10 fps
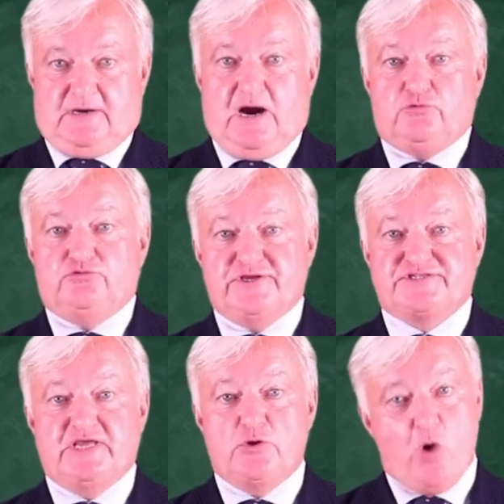how could I
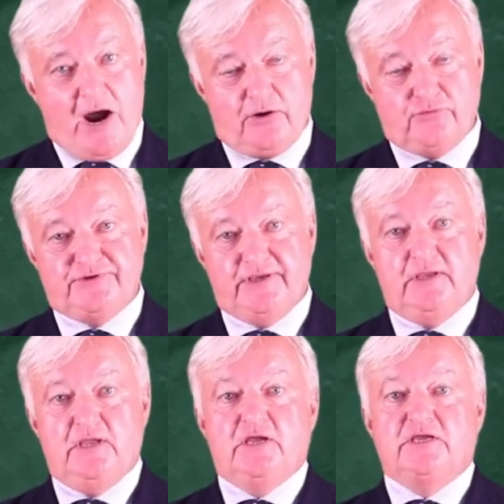say, one of
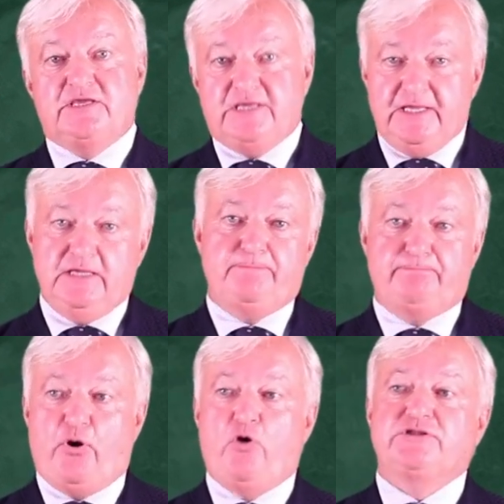the
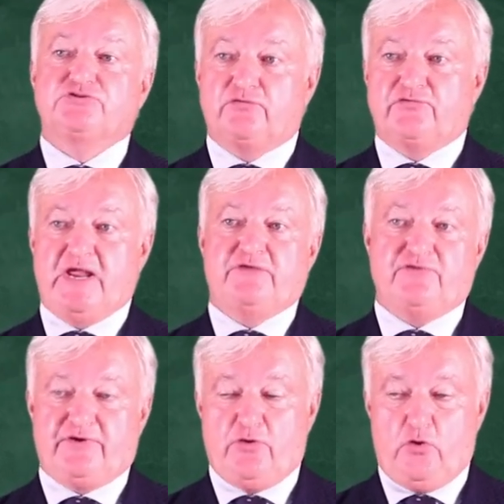key point of
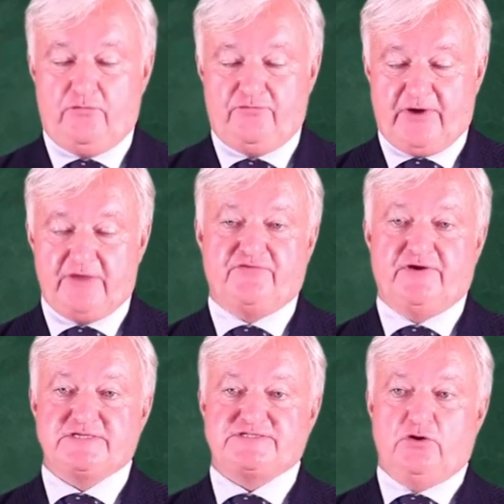
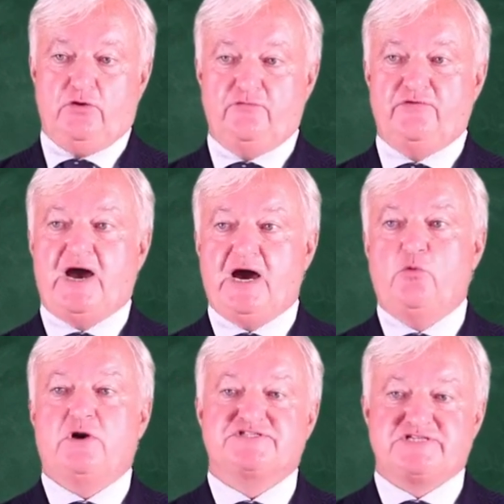reference of
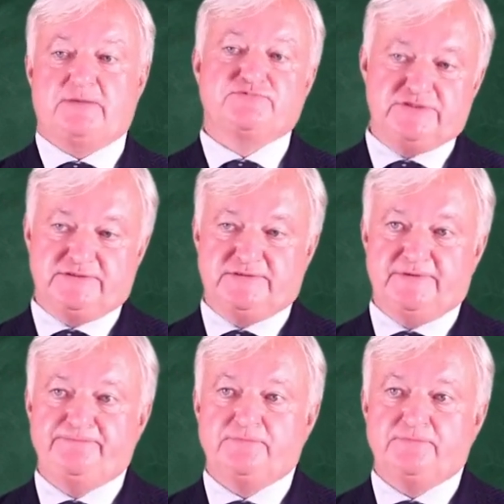our subject.